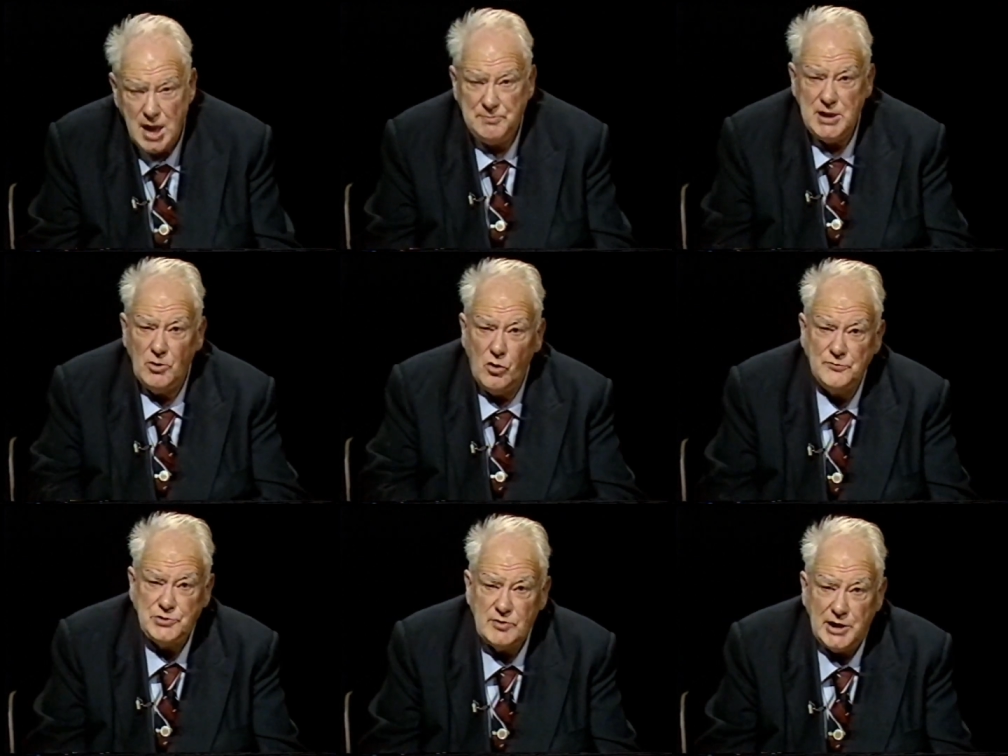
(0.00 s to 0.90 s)
People
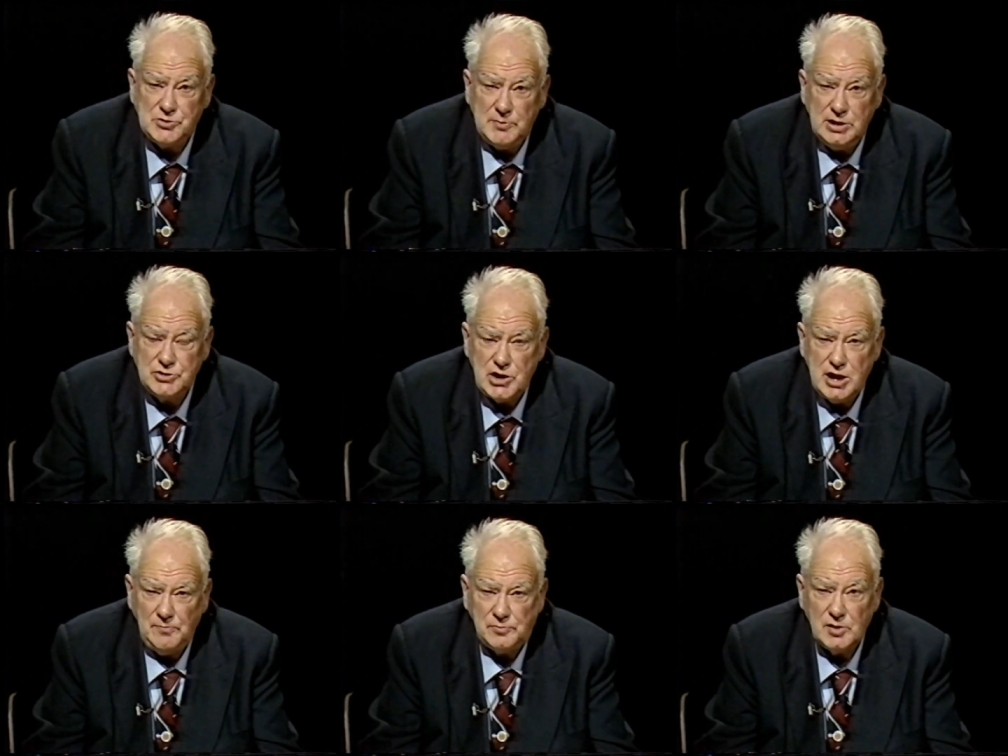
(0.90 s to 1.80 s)
often write to me and say,
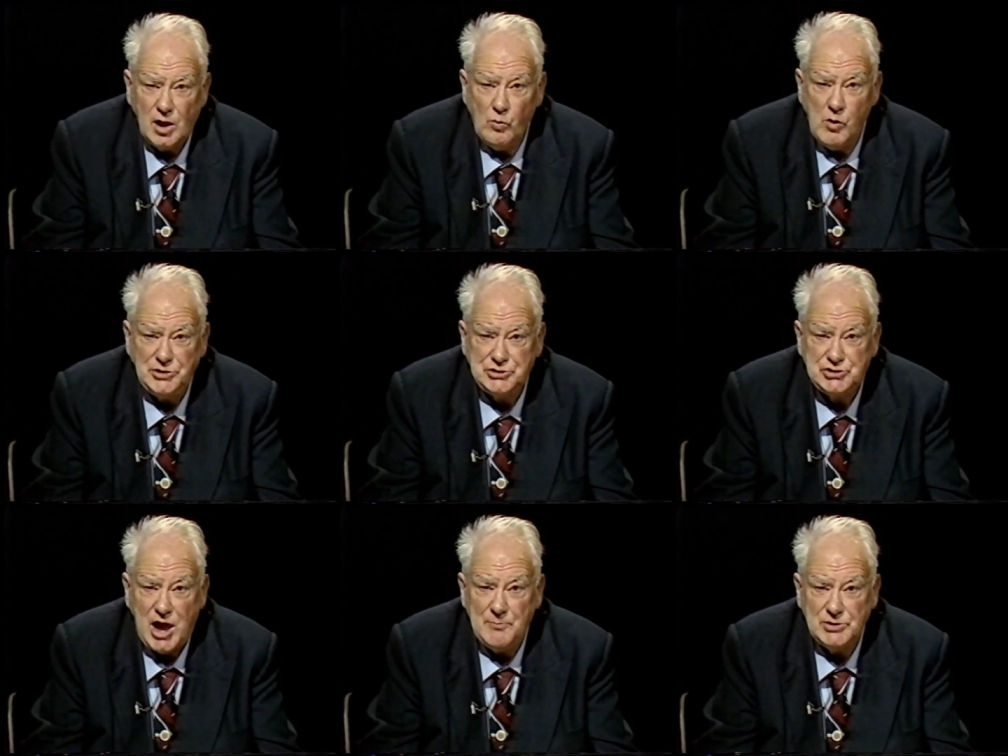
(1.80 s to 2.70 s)
what's
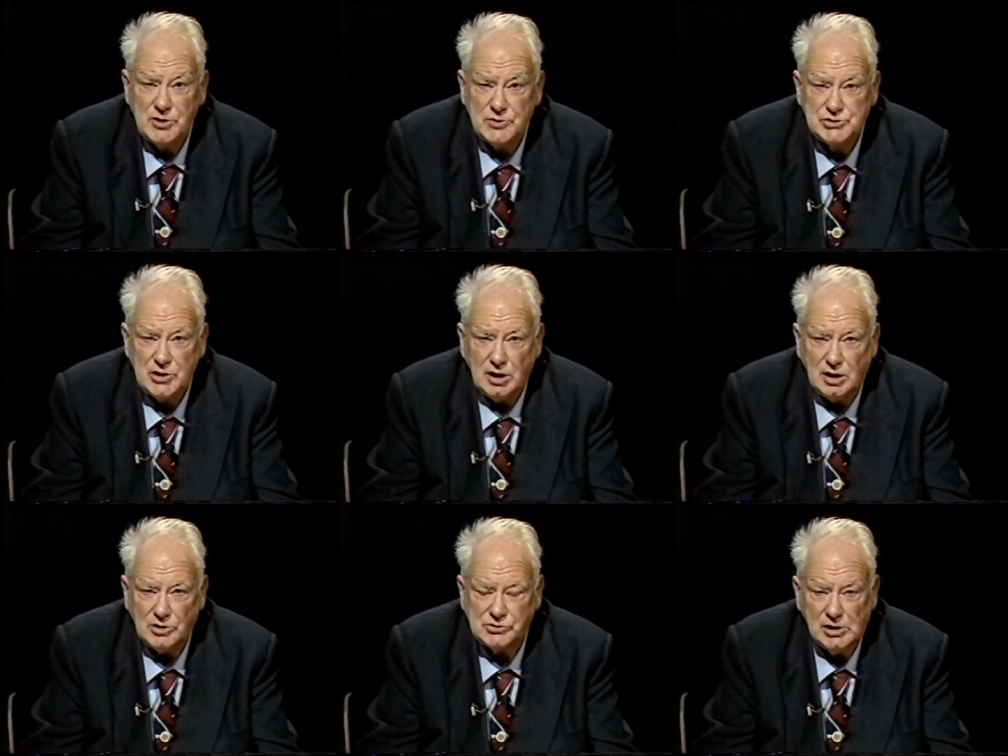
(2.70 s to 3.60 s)
happened to the
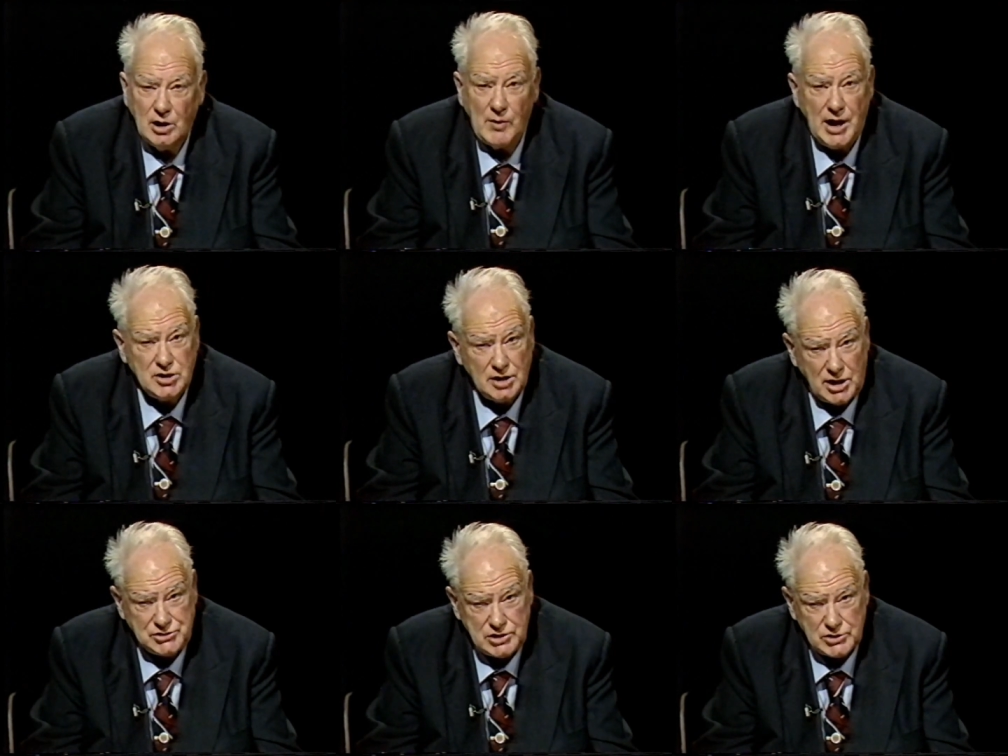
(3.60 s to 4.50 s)
stars? Why can't I
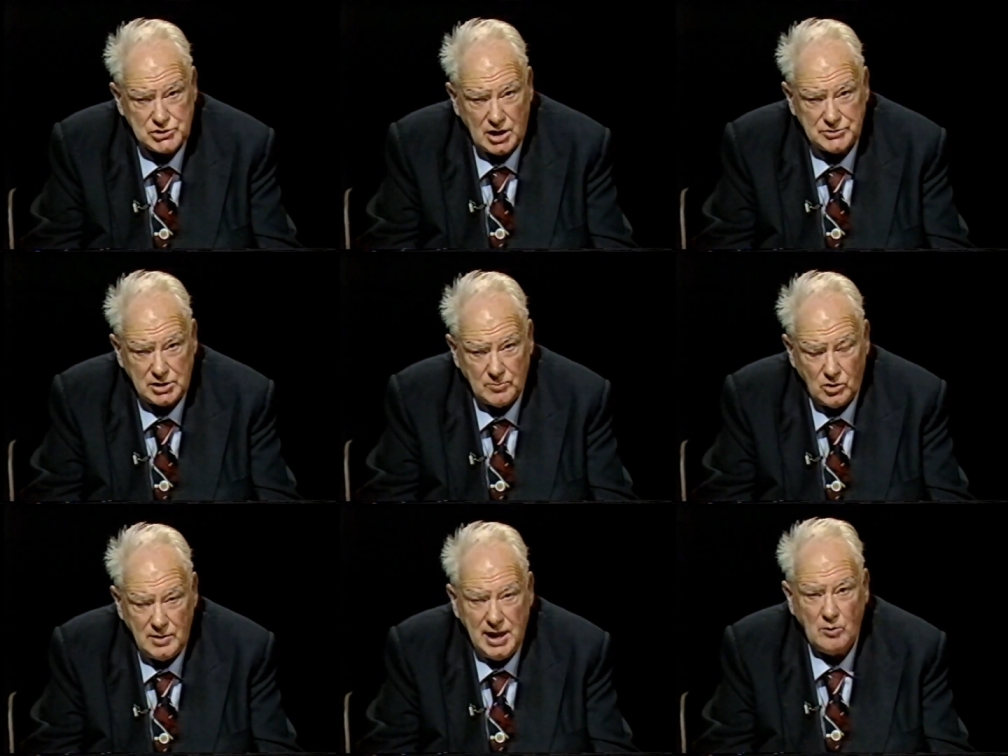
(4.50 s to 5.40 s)
see the stars
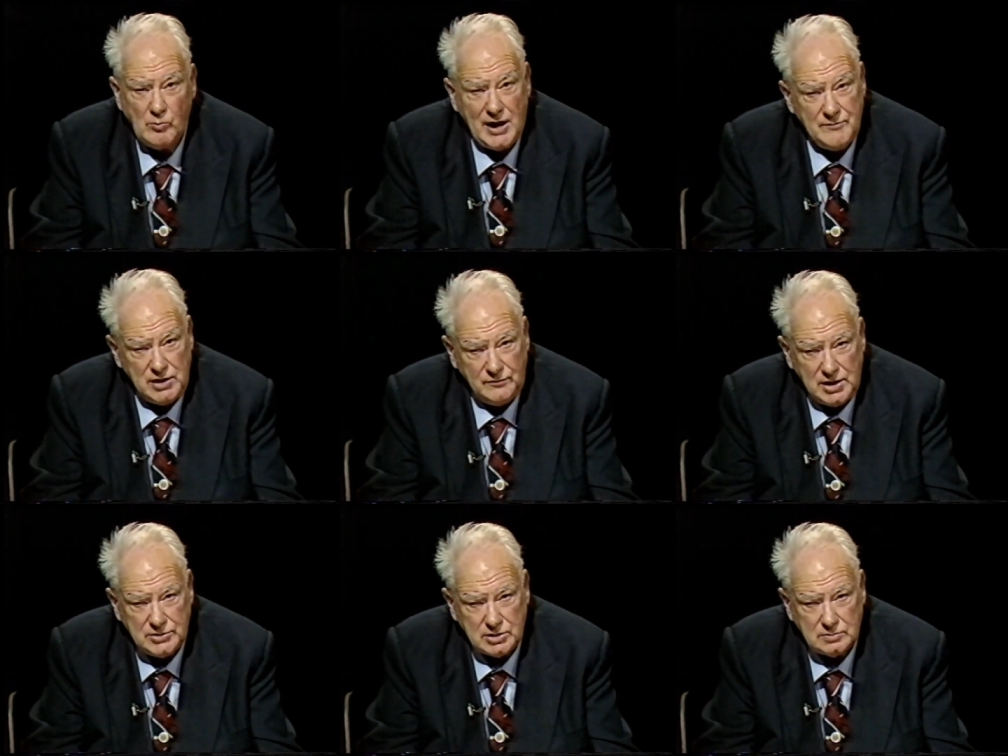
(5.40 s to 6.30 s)
anymore? Why have they
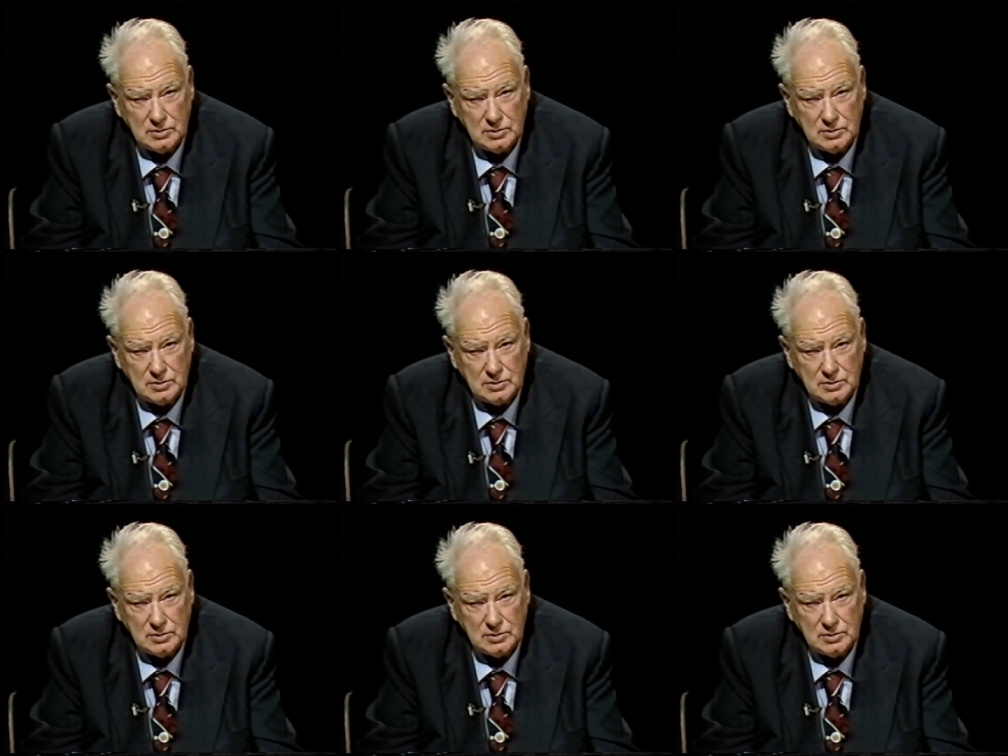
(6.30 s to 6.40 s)
faded?